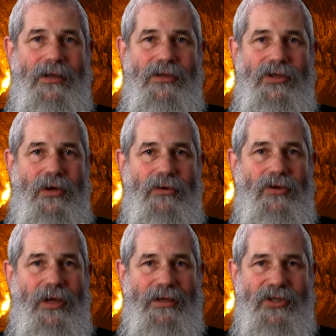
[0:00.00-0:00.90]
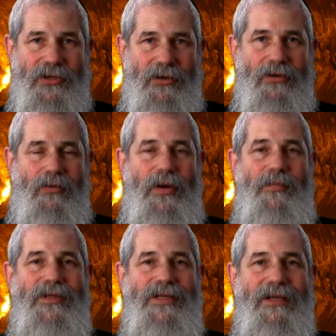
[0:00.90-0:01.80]
So a circle
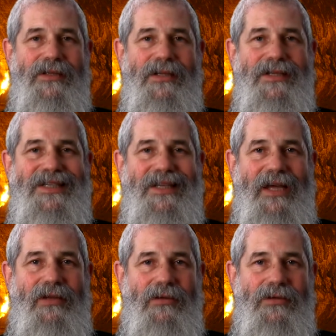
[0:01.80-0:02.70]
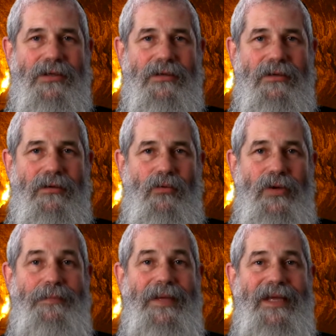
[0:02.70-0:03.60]
represents cycles,
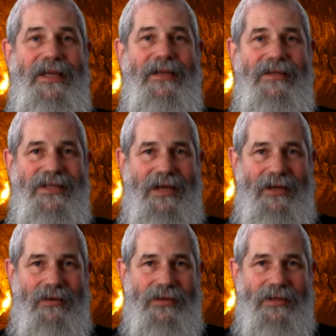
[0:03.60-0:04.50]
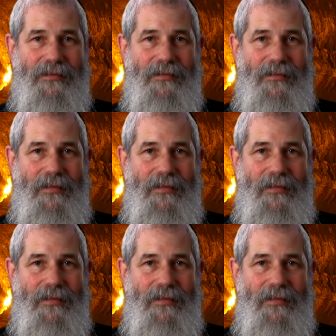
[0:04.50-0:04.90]
repeating cycles.